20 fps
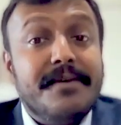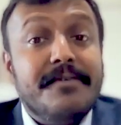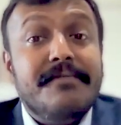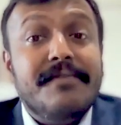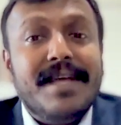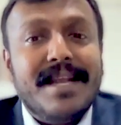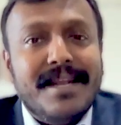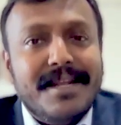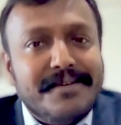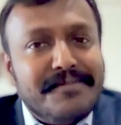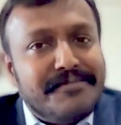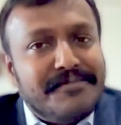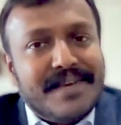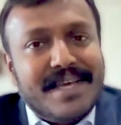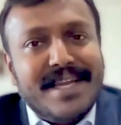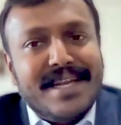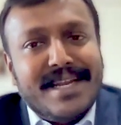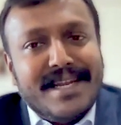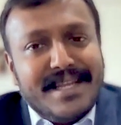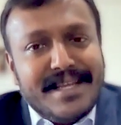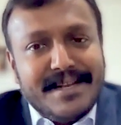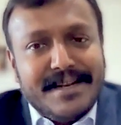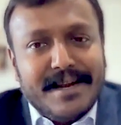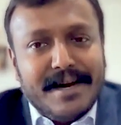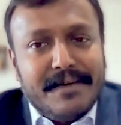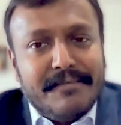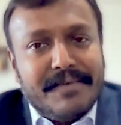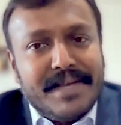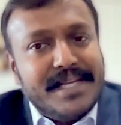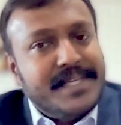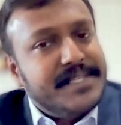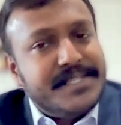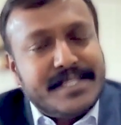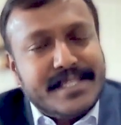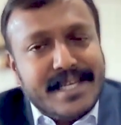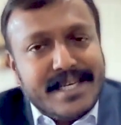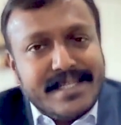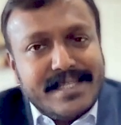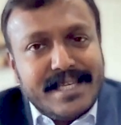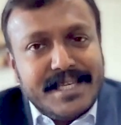We live in an era where
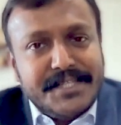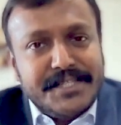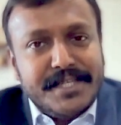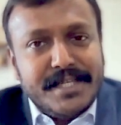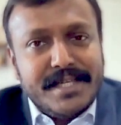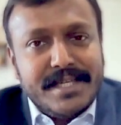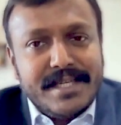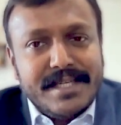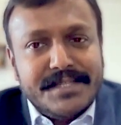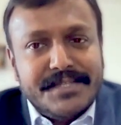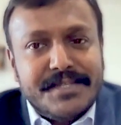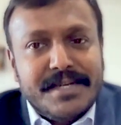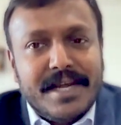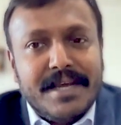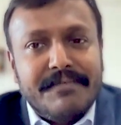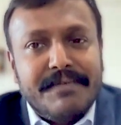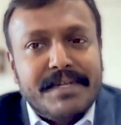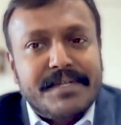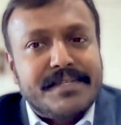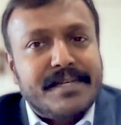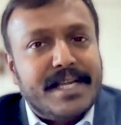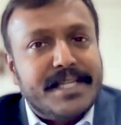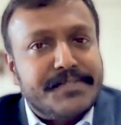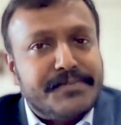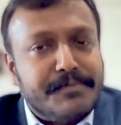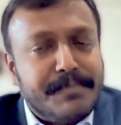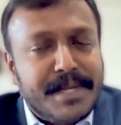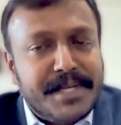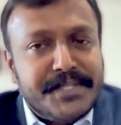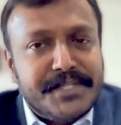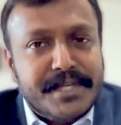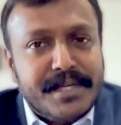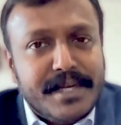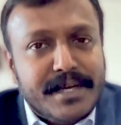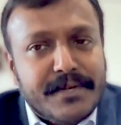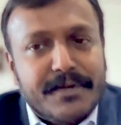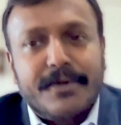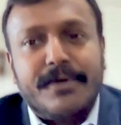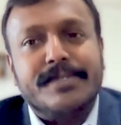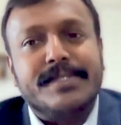digitization is driving transformation
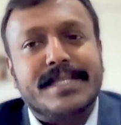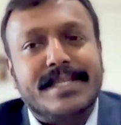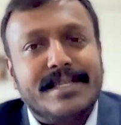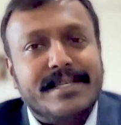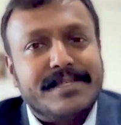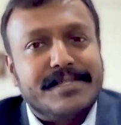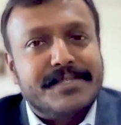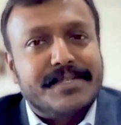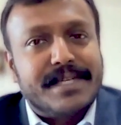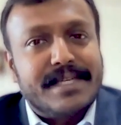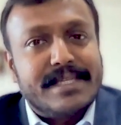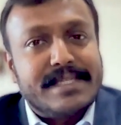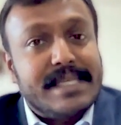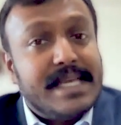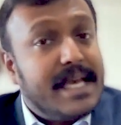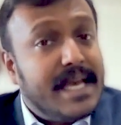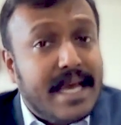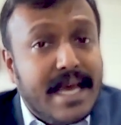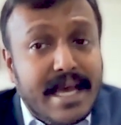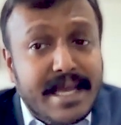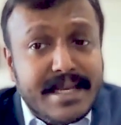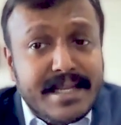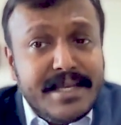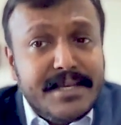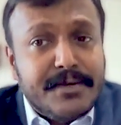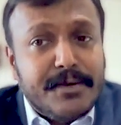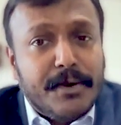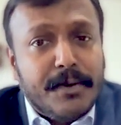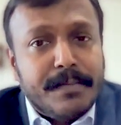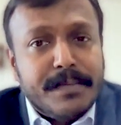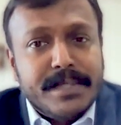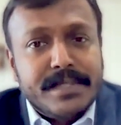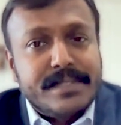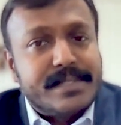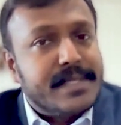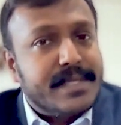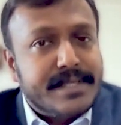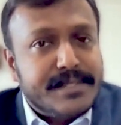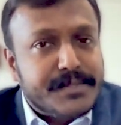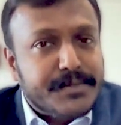across industries, and
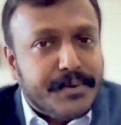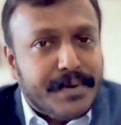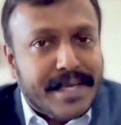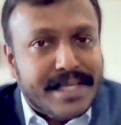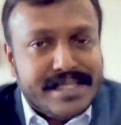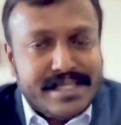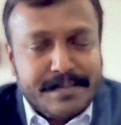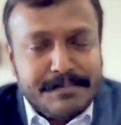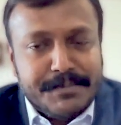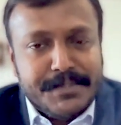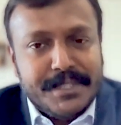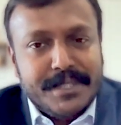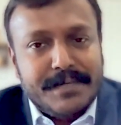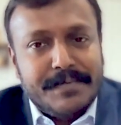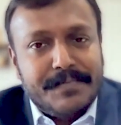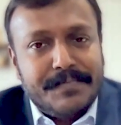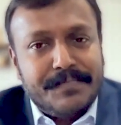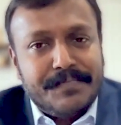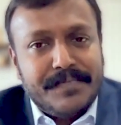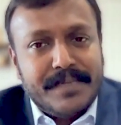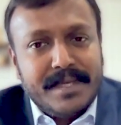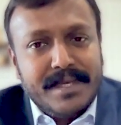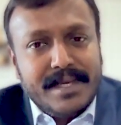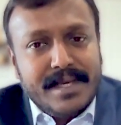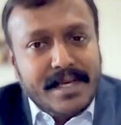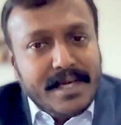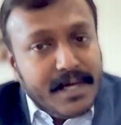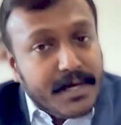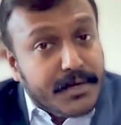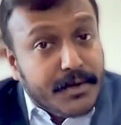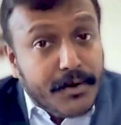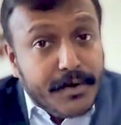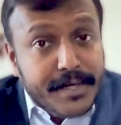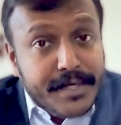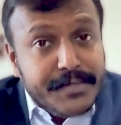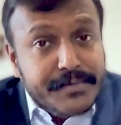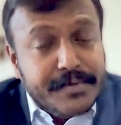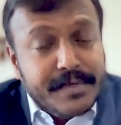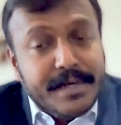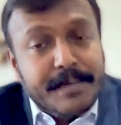e-commerce is no exception.
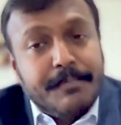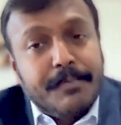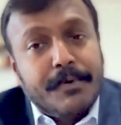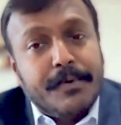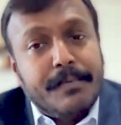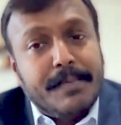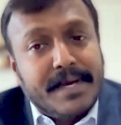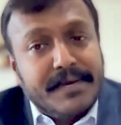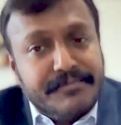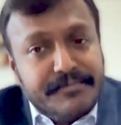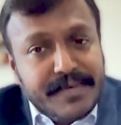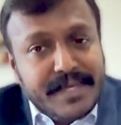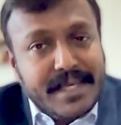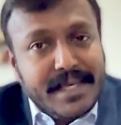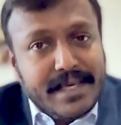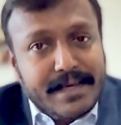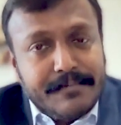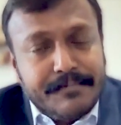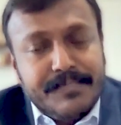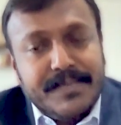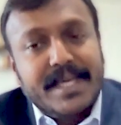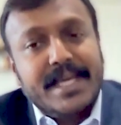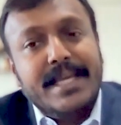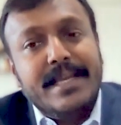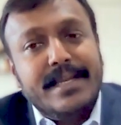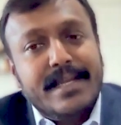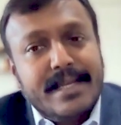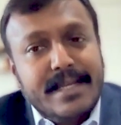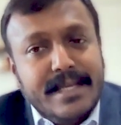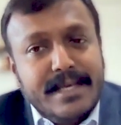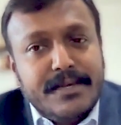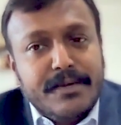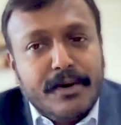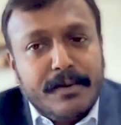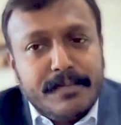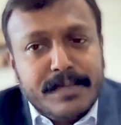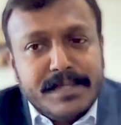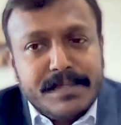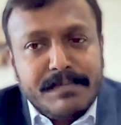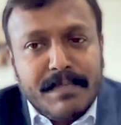According to a report by FICCI, the Indian
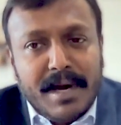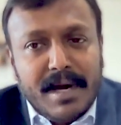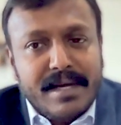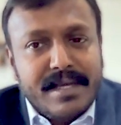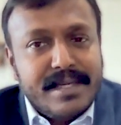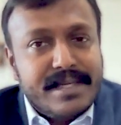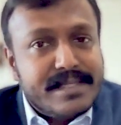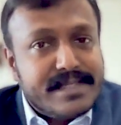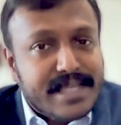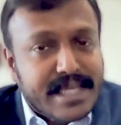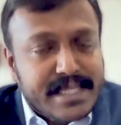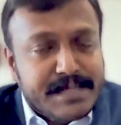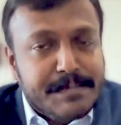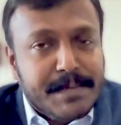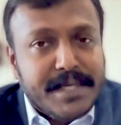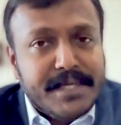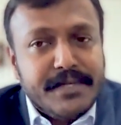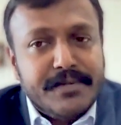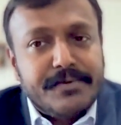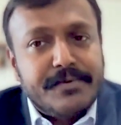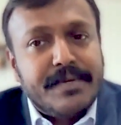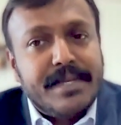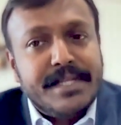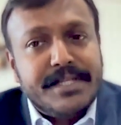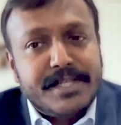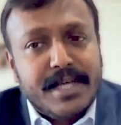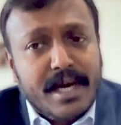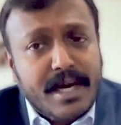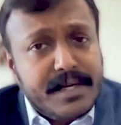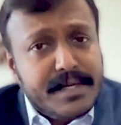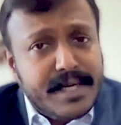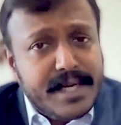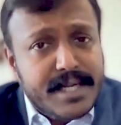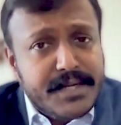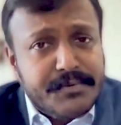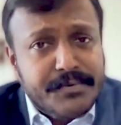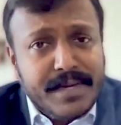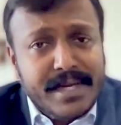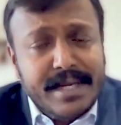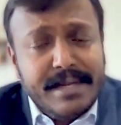e-commerce market is expected to reach
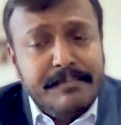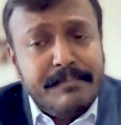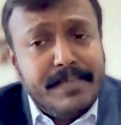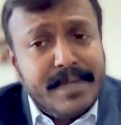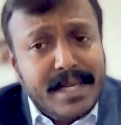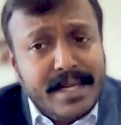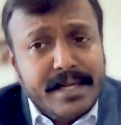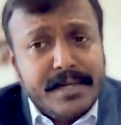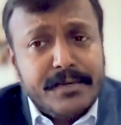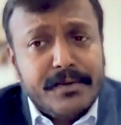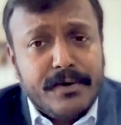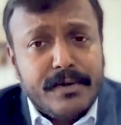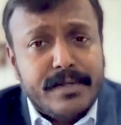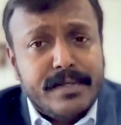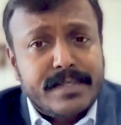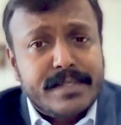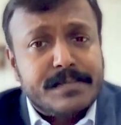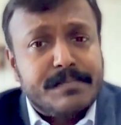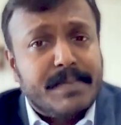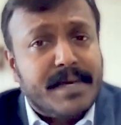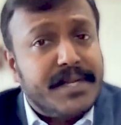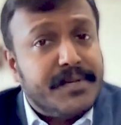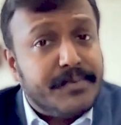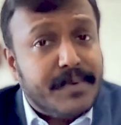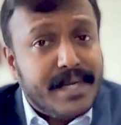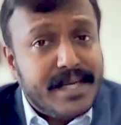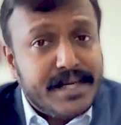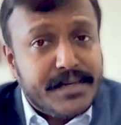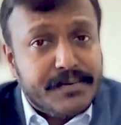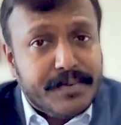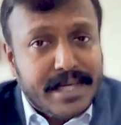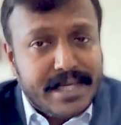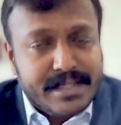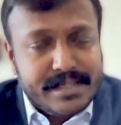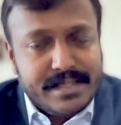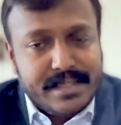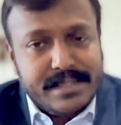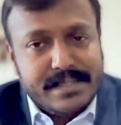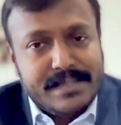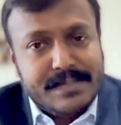$120 billion by
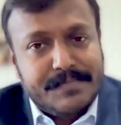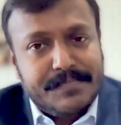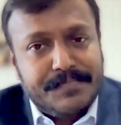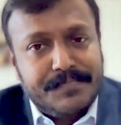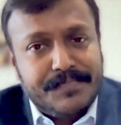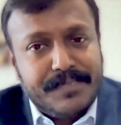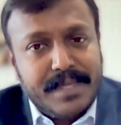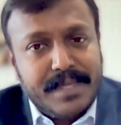2026.